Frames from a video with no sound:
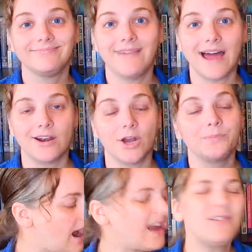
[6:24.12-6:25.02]
I don't know.
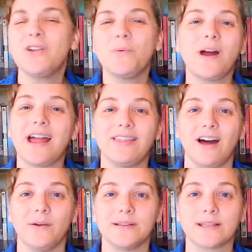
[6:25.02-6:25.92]
I don't know what I
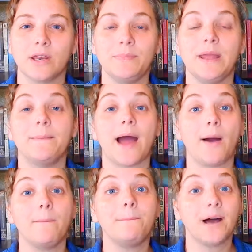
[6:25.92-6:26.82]
thought it was going to be
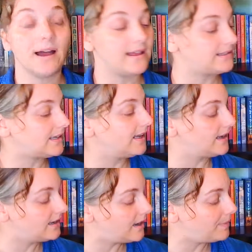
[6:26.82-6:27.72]
about, but it
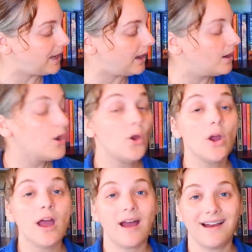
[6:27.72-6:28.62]
ended up being
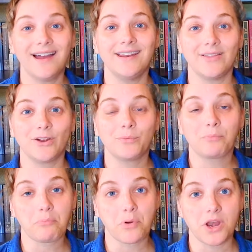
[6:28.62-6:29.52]
another
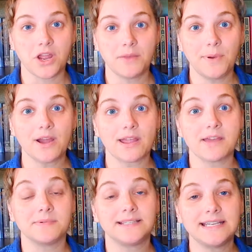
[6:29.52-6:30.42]
pretty good book.
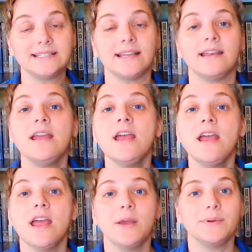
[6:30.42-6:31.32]
It was decent.
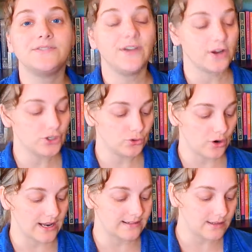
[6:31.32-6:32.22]
It was very
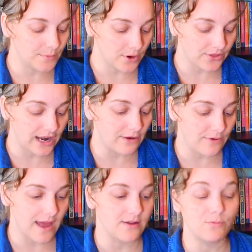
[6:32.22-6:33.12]
short. It's the book that I
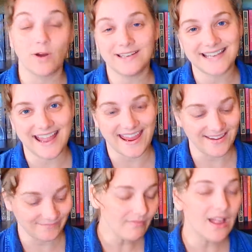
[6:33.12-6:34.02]
read in one
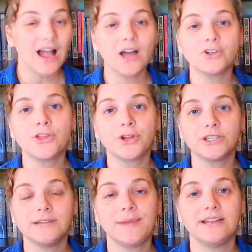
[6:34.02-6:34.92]
day,
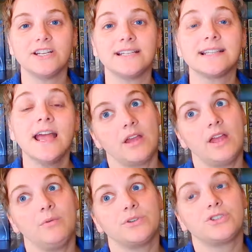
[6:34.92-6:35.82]
113 pages.
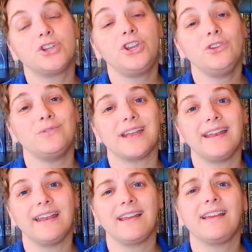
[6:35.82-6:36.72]
It was cute, and
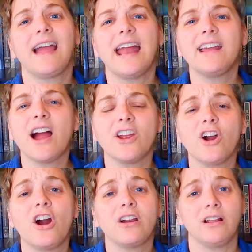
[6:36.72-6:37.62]
it kind of got your
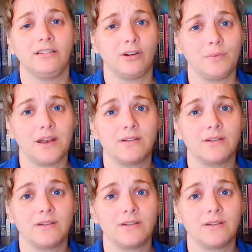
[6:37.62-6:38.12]
heart a little bit.